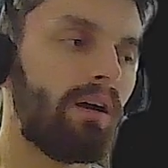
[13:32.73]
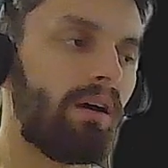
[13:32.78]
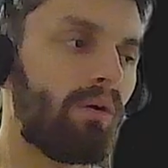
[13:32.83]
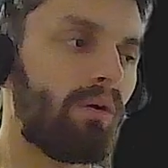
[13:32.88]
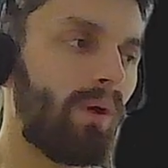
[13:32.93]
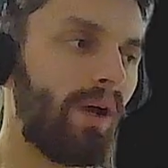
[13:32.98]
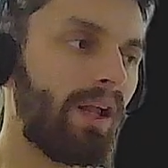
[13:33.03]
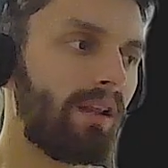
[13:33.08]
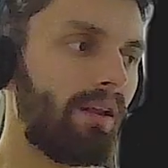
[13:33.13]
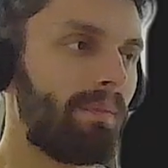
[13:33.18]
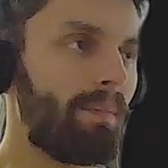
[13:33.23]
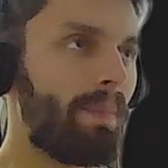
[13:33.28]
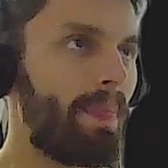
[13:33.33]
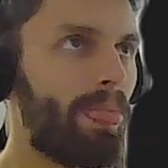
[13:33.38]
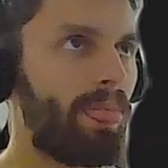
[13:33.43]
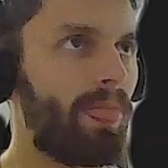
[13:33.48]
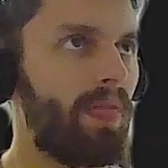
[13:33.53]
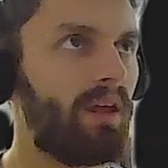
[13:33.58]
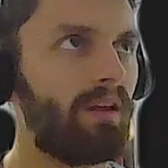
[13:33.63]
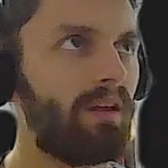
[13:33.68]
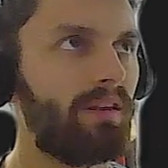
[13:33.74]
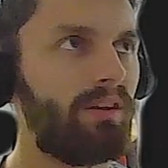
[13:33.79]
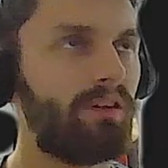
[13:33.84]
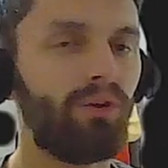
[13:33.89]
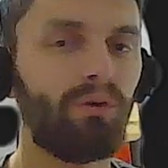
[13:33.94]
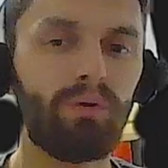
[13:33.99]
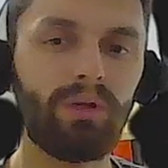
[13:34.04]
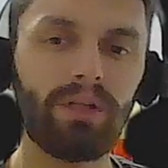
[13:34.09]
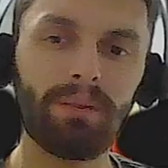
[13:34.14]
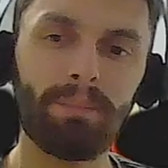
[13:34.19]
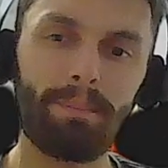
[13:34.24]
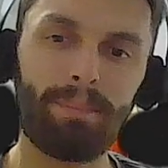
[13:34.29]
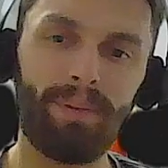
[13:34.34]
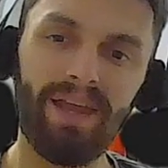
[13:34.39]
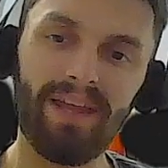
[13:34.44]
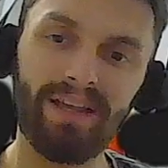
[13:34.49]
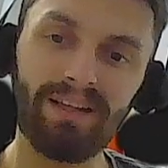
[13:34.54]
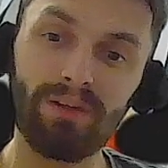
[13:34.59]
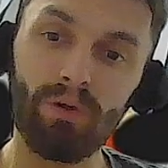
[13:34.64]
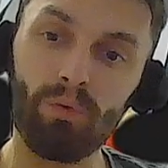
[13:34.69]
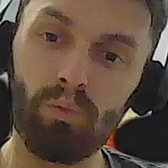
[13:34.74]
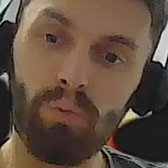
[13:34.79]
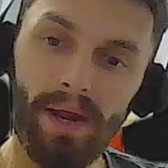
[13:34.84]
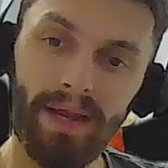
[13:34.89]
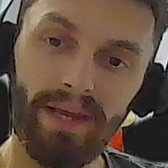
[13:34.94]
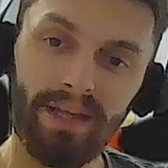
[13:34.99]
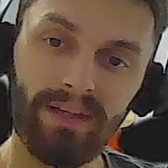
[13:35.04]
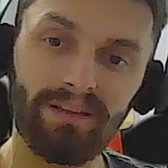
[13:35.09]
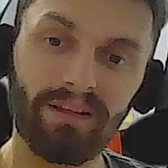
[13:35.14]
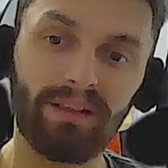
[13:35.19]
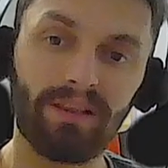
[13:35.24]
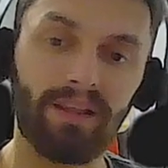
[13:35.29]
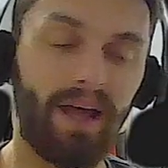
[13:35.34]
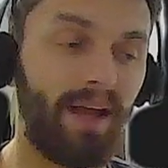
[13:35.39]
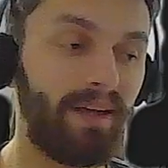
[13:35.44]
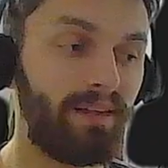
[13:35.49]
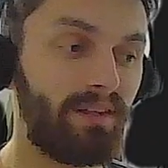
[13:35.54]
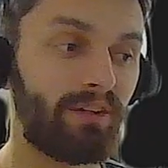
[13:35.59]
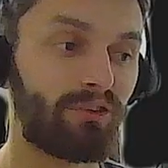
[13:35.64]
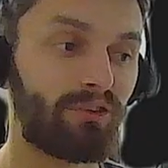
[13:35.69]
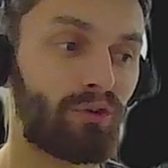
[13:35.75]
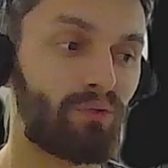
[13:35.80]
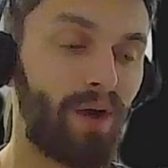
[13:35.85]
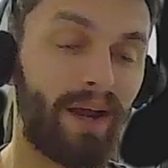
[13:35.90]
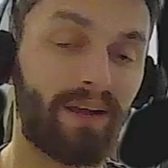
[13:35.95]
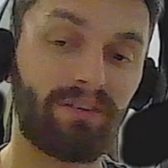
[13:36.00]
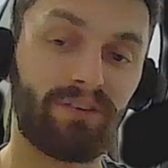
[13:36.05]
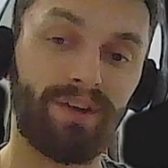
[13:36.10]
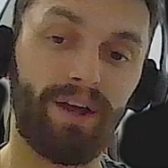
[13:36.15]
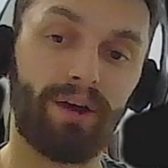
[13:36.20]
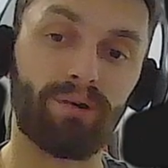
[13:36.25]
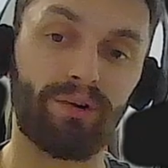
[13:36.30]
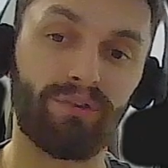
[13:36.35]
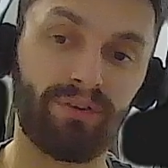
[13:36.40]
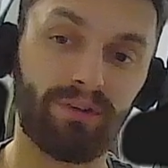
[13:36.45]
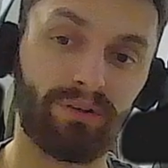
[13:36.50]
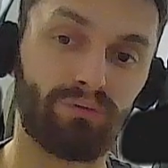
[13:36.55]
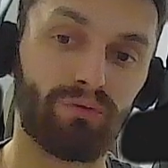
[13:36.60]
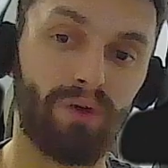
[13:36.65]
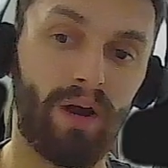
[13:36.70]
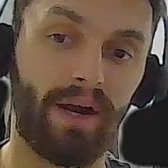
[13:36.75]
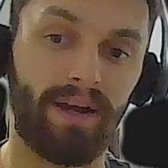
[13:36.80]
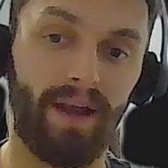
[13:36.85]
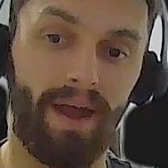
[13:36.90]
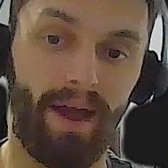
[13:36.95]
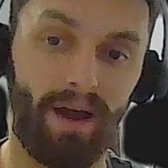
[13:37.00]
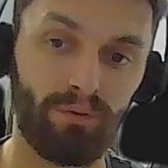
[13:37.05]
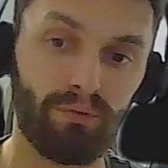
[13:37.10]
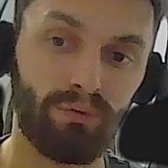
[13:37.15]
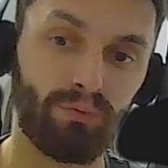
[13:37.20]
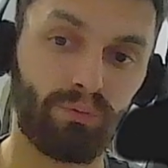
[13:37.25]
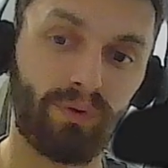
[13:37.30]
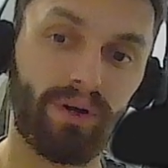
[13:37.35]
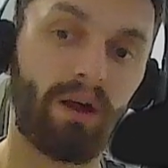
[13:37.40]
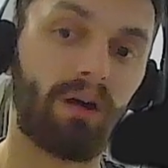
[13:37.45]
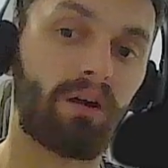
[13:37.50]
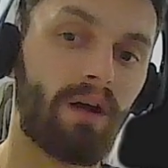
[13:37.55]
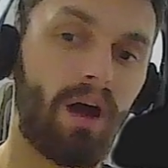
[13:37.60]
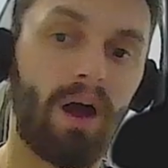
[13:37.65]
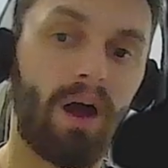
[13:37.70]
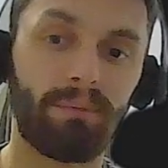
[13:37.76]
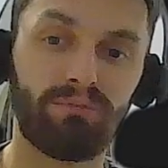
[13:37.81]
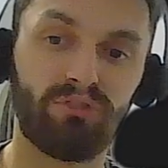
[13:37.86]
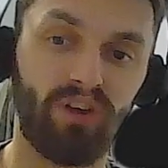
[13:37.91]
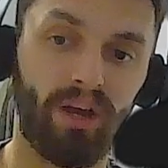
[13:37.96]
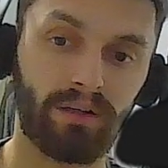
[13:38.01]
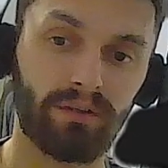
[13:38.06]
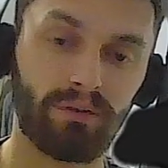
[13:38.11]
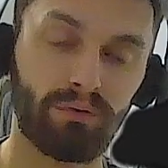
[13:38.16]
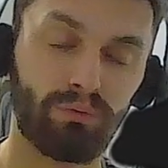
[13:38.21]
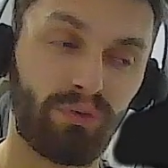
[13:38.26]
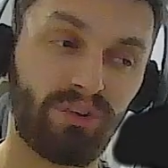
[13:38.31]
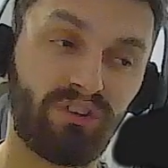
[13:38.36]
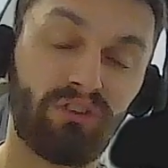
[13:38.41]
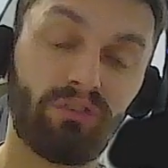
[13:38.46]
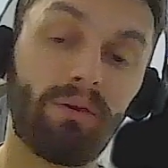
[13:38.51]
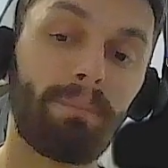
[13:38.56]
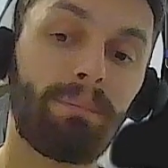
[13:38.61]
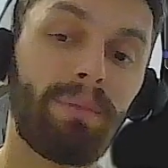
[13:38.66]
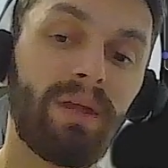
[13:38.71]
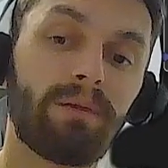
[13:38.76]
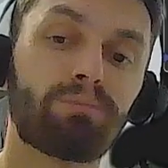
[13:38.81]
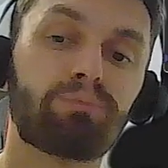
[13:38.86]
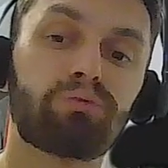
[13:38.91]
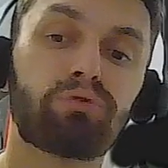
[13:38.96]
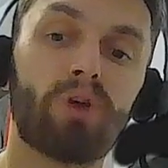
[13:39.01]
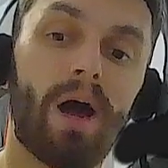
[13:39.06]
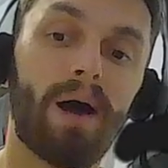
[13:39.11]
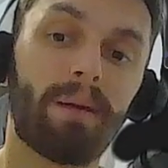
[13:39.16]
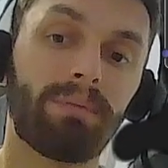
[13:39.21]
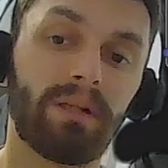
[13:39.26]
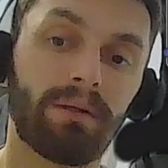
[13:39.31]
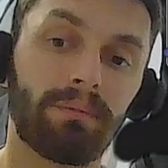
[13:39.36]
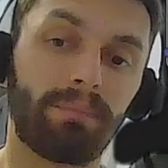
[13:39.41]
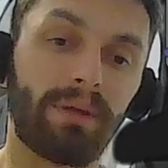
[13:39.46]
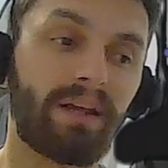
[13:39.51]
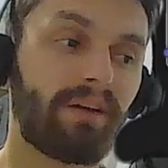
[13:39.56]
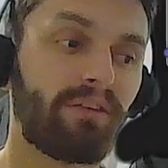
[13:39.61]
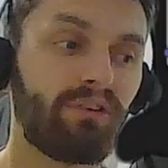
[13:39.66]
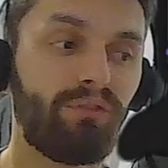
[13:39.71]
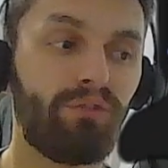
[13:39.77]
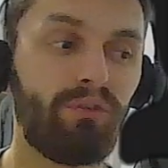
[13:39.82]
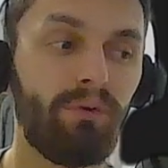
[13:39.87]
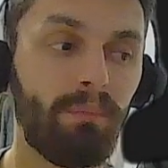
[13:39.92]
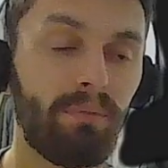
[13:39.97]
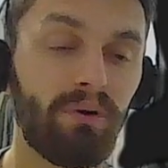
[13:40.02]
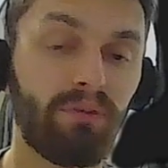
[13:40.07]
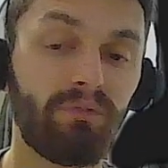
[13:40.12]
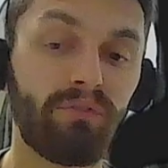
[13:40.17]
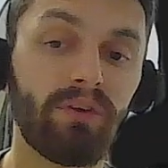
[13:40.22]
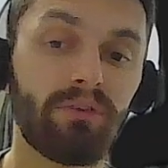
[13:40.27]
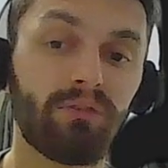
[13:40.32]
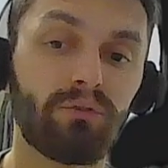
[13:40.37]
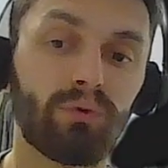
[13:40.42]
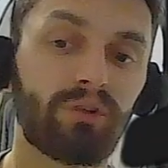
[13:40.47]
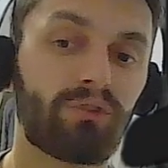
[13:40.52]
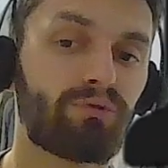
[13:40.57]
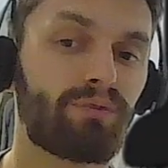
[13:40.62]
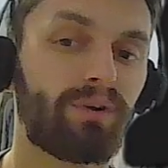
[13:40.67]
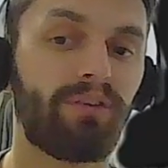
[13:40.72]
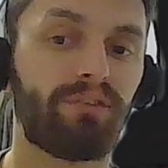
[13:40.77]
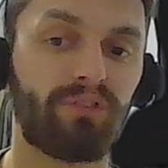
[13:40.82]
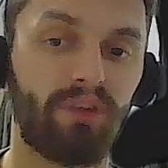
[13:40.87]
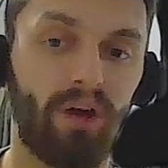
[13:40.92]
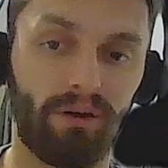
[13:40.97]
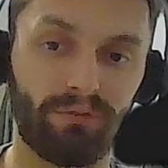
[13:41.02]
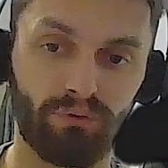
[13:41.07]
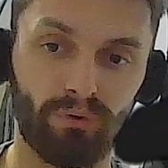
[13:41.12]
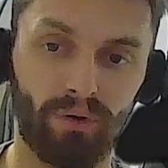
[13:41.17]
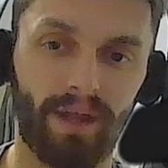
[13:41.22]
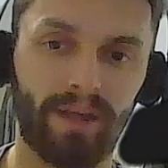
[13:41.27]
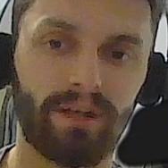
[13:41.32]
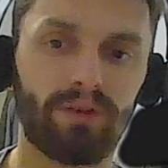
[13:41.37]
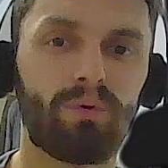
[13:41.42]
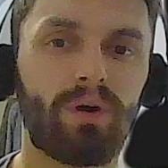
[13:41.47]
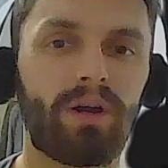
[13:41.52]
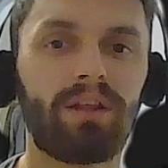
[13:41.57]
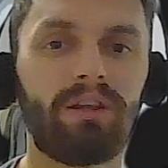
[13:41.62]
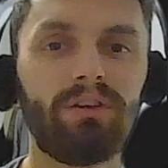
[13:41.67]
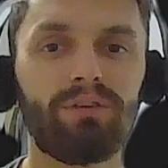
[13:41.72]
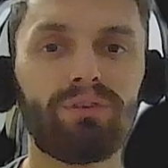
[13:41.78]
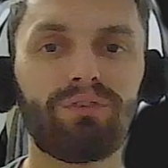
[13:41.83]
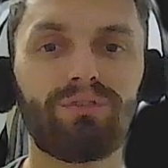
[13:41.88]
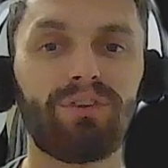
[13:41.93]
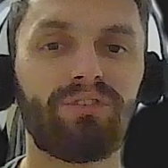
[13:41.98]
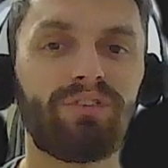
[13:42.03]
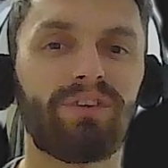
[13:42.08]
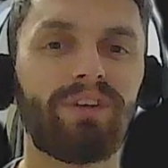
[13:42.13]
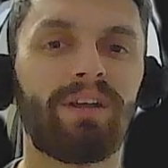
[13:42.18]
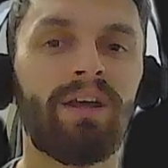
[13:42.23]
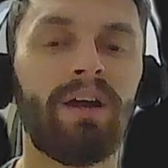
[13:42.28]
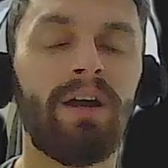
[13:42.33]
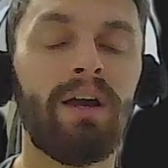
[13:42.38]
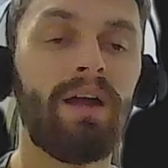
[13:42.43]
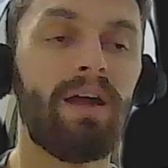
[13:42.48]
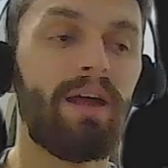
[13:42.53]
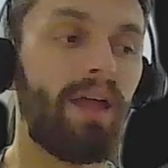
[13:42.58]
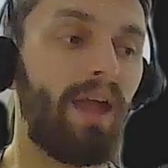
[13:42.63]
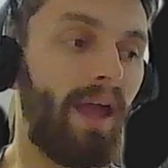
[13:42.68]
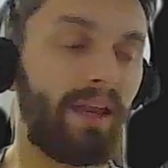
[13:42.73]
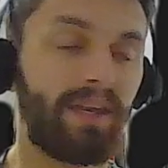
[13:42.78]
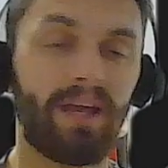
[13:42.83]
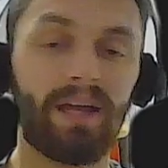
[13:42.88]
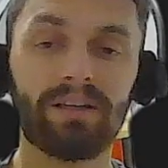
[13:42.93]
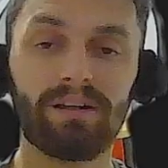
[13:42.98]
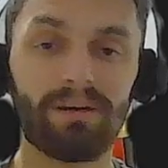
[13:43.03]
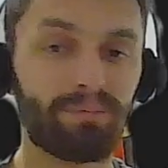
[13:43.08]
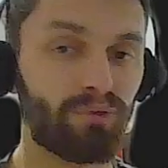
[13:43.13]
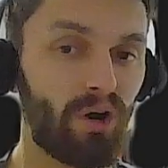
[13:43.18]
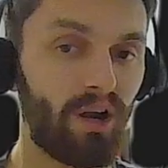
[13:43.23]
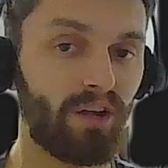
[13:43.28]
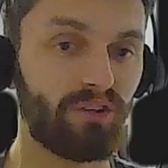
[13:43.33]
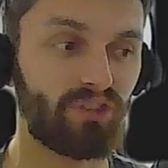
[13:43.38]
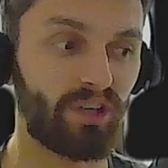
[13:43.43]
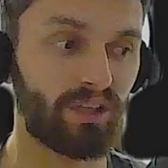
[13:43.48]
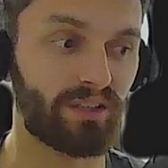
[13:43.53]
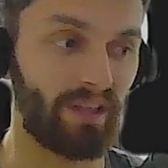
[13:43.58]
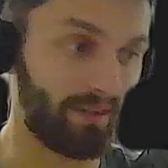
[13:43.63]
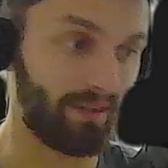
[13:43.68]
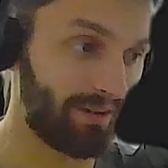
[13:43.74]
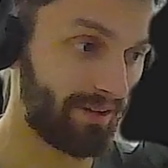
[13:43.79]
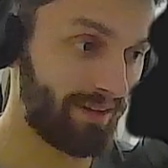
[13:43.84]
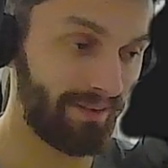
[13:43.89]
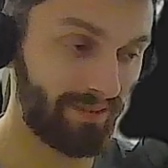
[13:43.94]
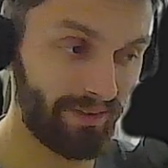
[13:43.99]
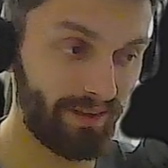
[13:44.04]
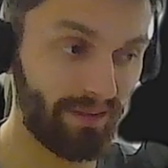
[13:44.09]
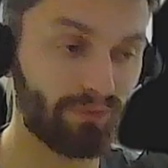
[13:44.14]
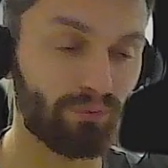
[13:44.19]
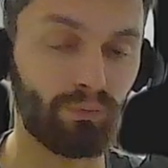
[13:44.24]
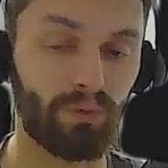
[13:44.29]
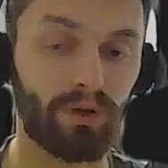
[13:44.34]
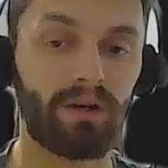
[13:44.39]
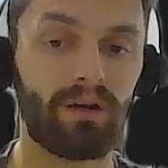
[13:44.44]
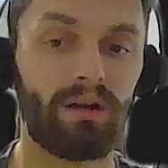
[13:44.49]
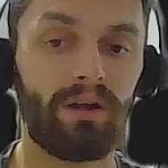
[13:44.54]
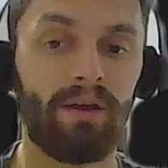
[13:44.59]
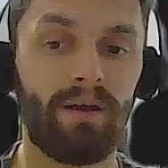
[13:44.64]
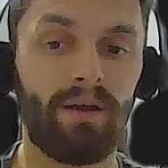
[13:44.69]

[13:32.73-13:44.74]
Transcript: well, you will bake the way the light interacts in our scene right now with our object, which is a big problem because if you move this to a 3D software and you want to use this in any other project other than this one,